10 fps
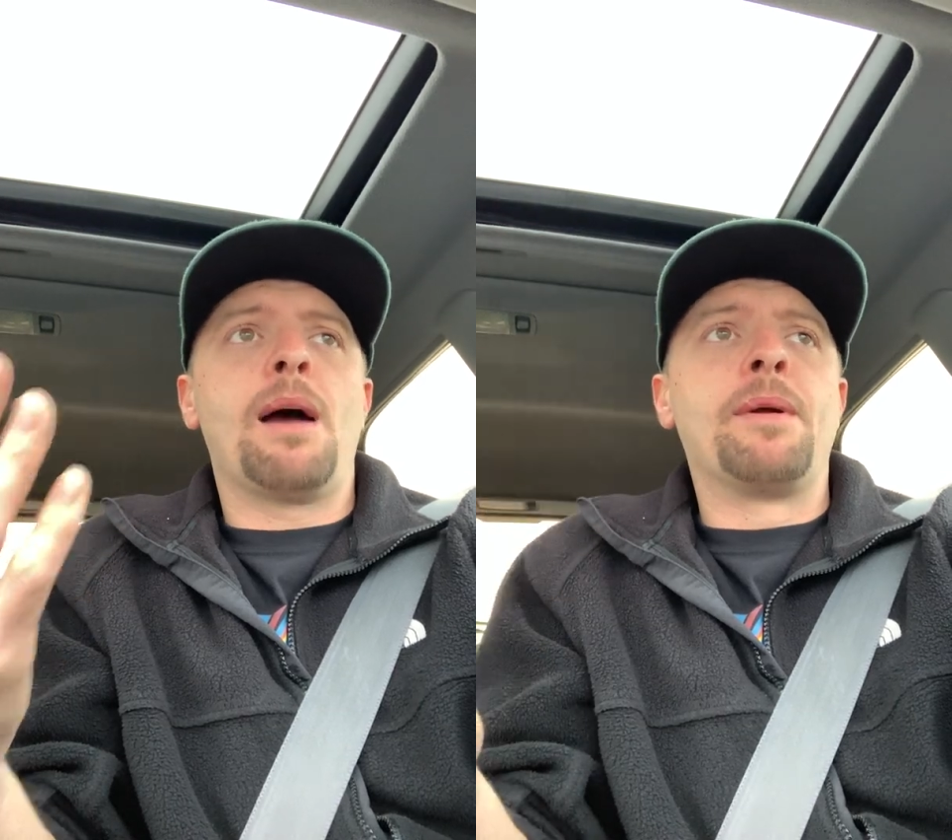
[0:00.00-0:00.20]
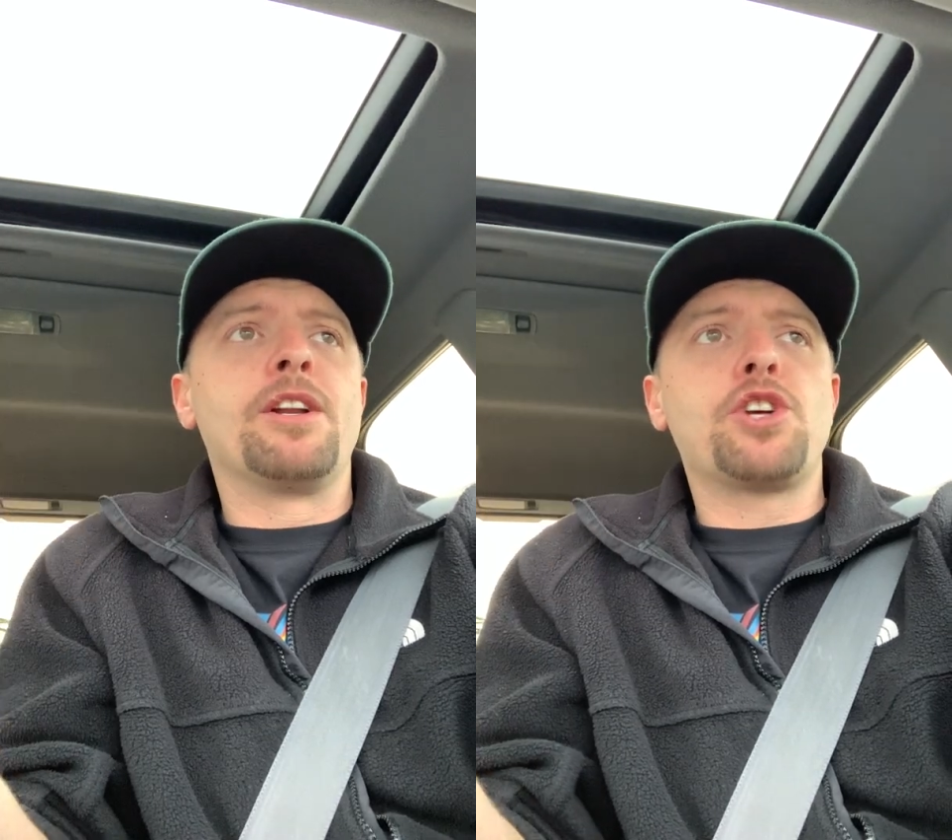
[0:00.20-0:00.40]

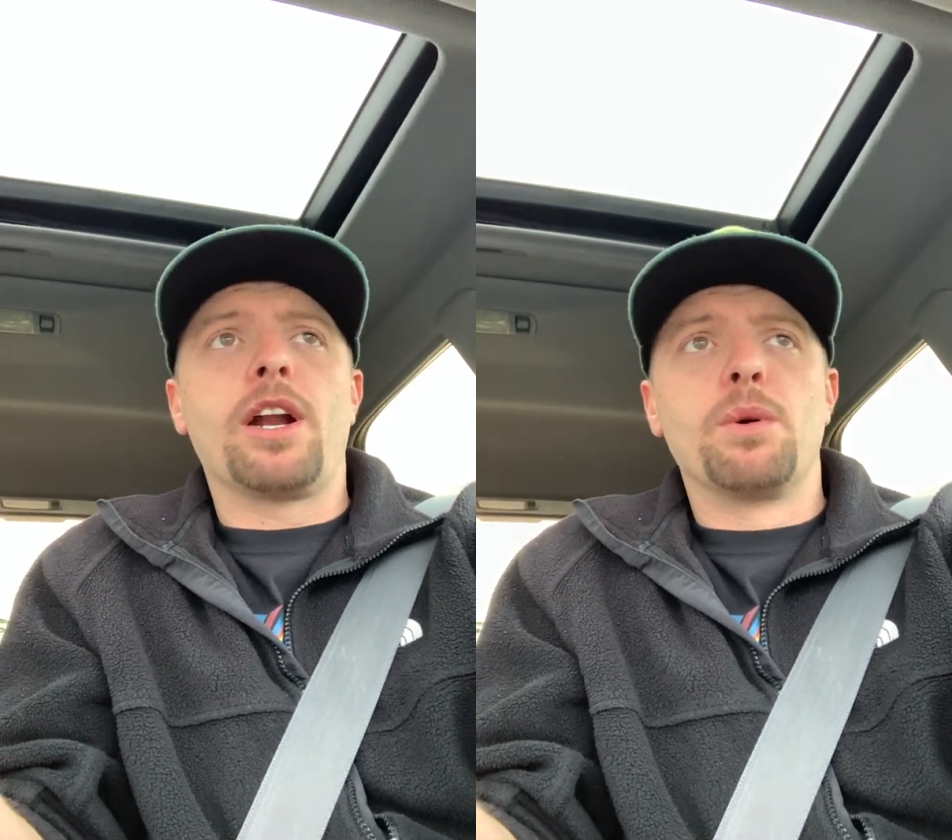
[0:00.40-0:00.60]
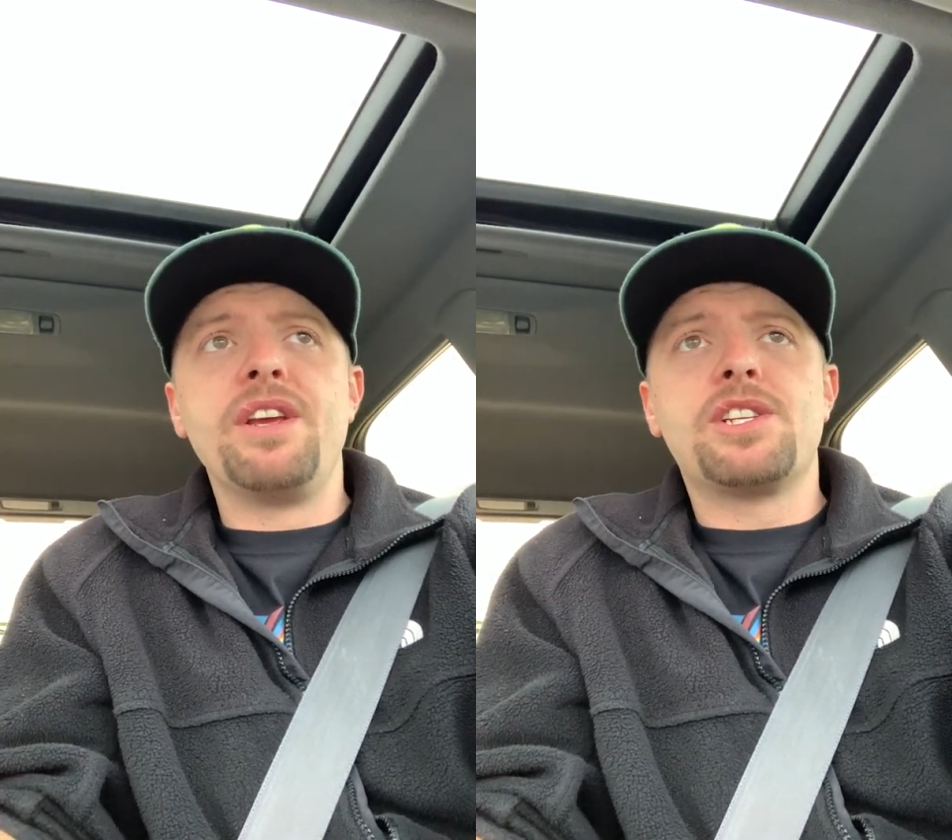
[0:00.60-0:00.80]
I'm going to try
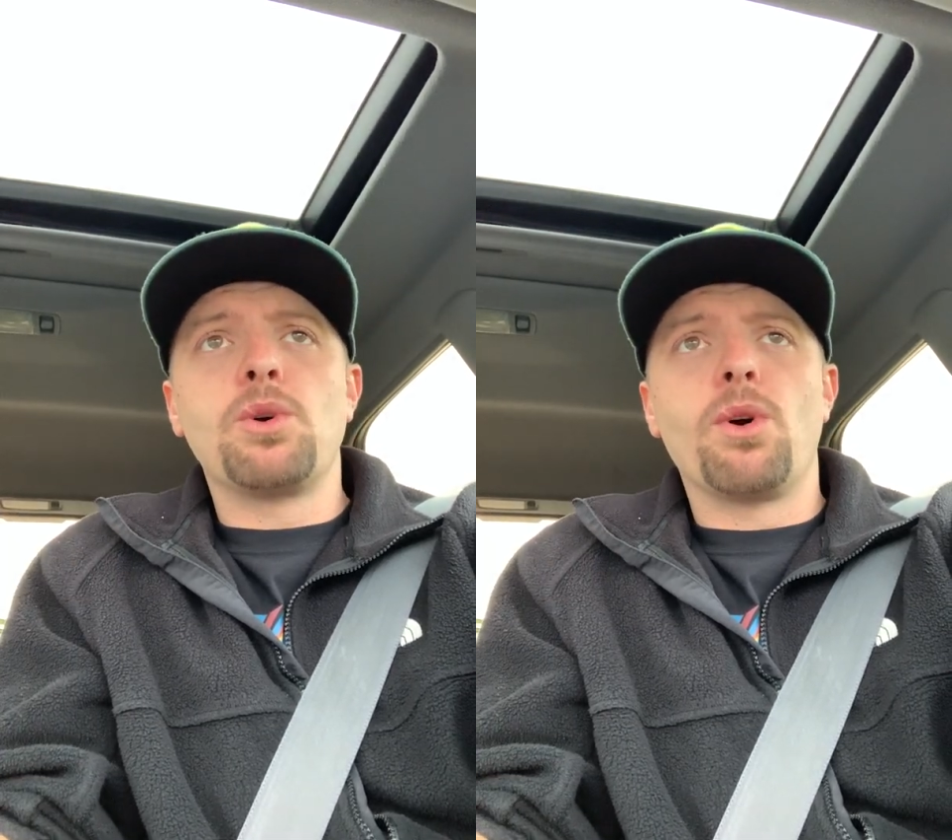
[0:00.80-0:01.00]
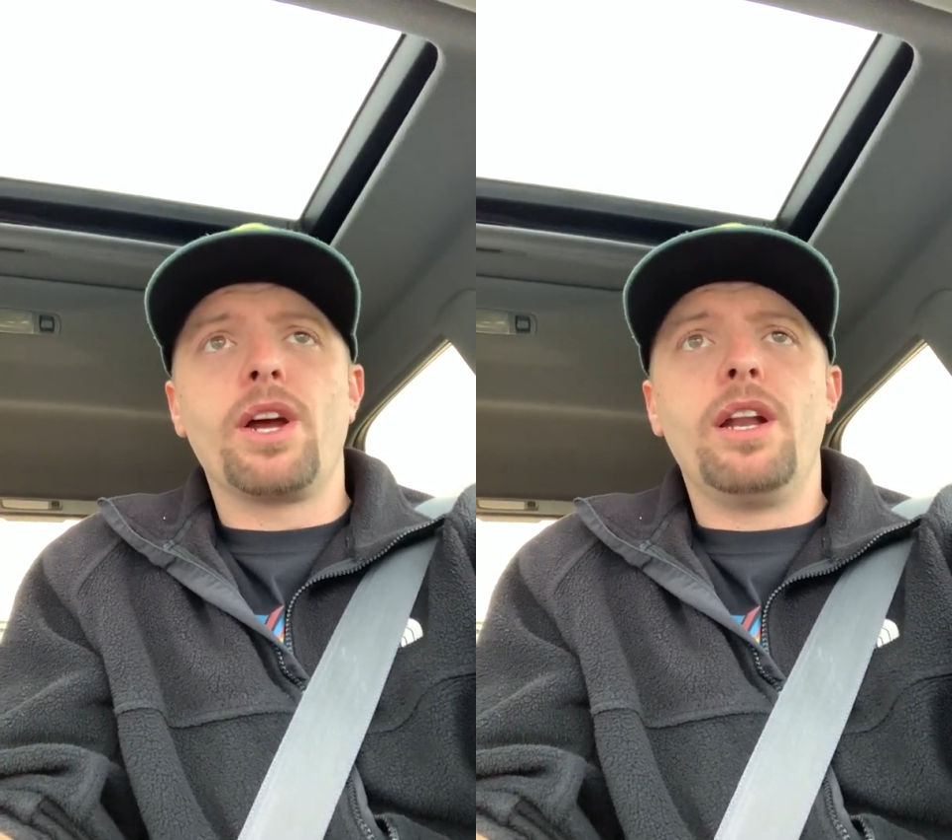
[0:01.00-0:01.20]
to
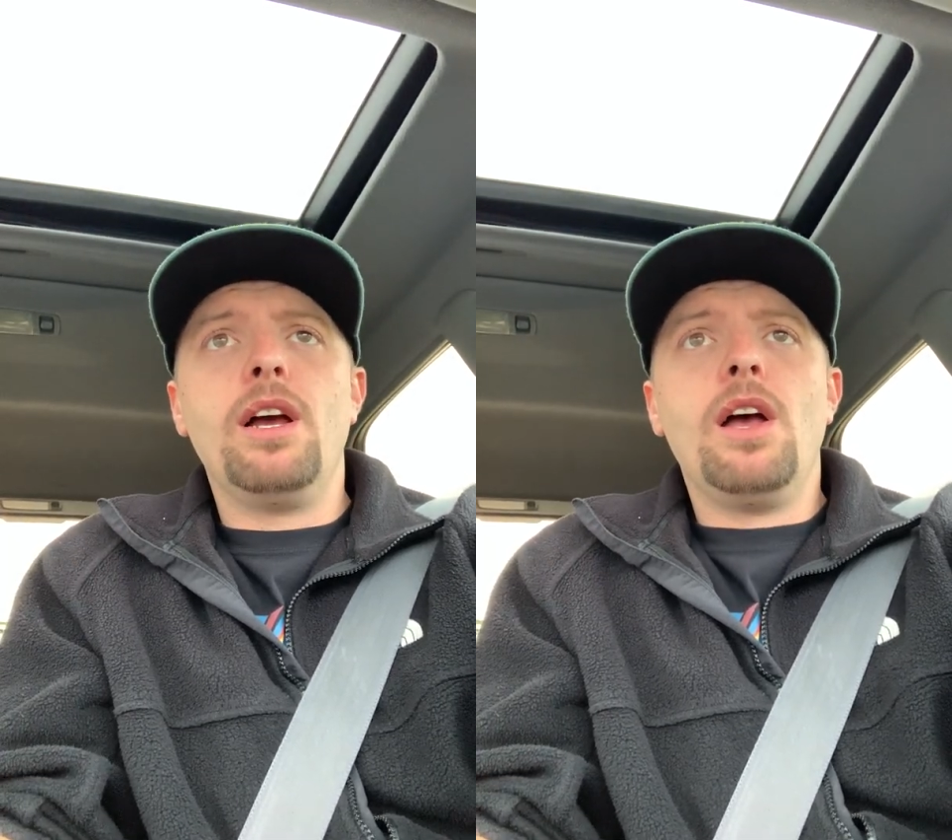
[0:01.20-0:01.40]
restore it.